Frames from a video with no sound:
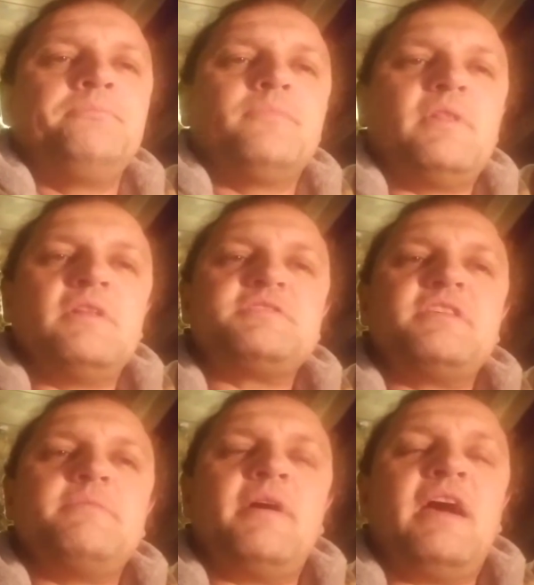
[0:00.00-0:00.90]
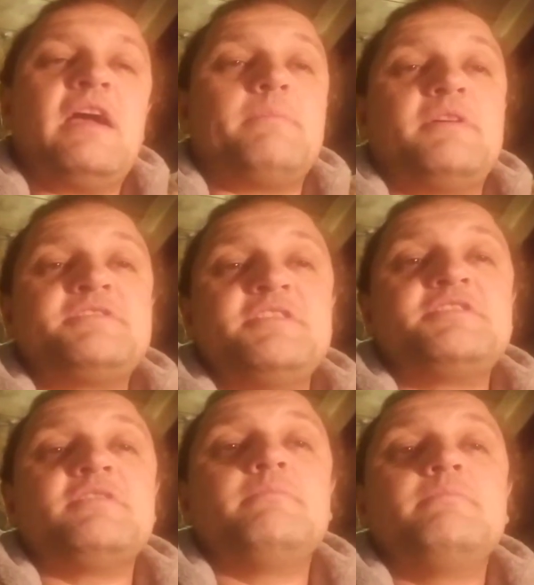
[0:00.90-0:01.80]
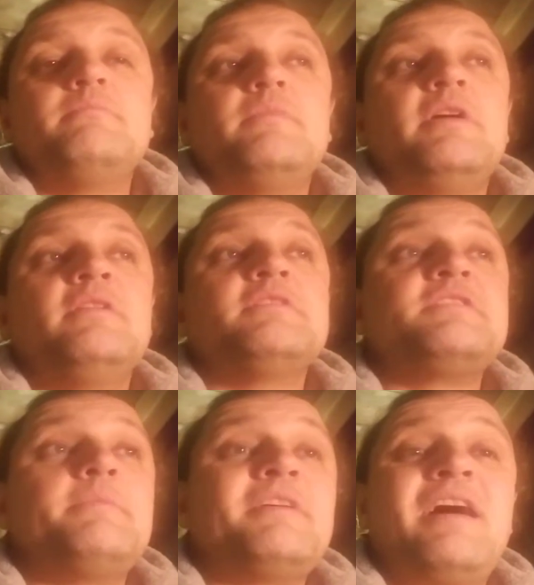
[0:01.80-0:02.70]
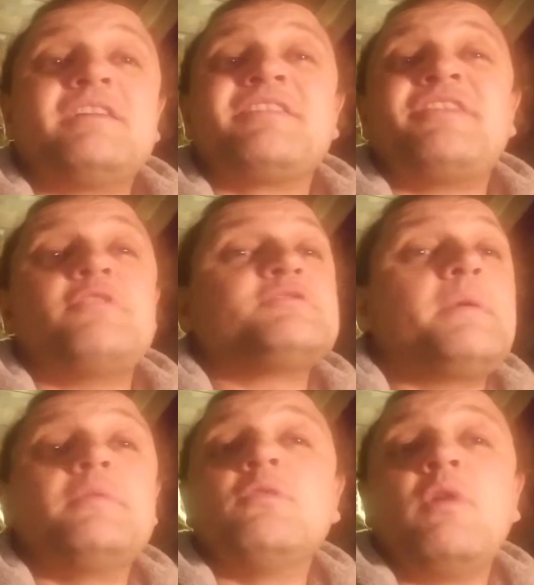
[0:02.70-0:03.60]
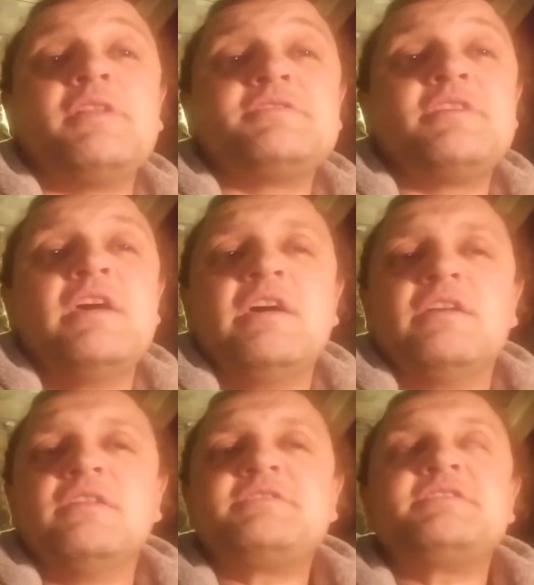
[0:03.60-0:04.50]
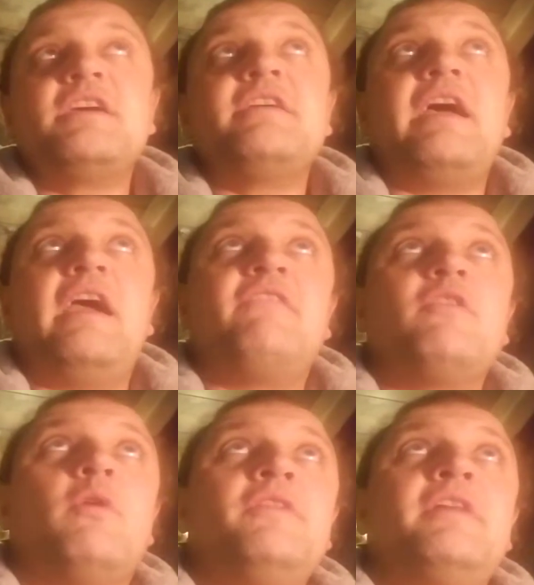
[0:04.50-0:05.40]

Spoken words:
let's say they might hack my system, and let's say they might hack 1,000 people at once. Let's say that everyone that